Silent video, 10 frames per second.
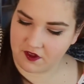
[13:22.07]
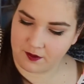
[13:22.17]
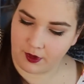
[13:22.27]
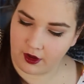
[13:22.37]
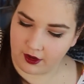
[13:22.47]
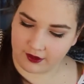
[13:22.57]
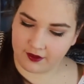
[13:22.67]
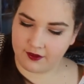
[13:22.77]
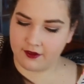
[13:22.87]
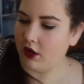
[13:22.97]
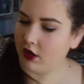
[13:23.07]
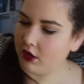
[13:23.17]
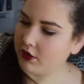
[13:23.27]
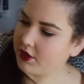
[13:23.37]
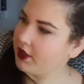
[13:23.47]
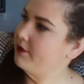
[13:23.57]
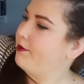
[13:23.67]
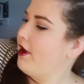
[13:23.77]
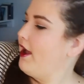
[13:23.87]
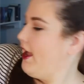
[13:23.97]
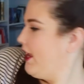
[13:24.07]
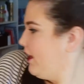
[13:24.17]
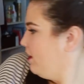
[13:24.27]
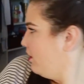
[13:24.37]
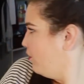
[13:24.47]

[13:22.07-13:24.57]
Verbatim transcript: this box. Oh, goodbye.